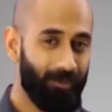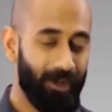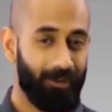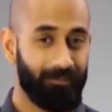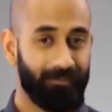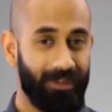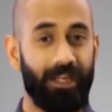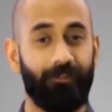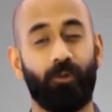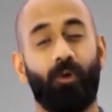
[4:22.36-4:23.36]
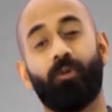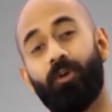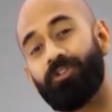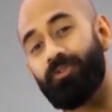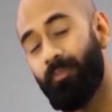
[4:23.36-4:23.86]
like this video and if you
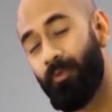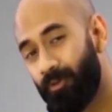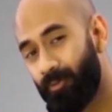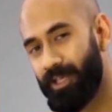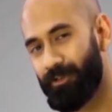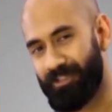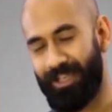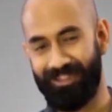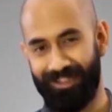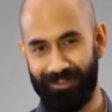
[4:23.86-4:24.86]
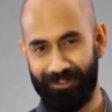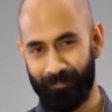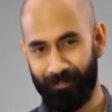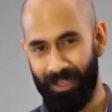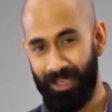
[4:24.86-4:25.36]
want to watch more videos like
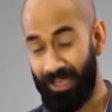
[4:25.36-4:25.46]
these,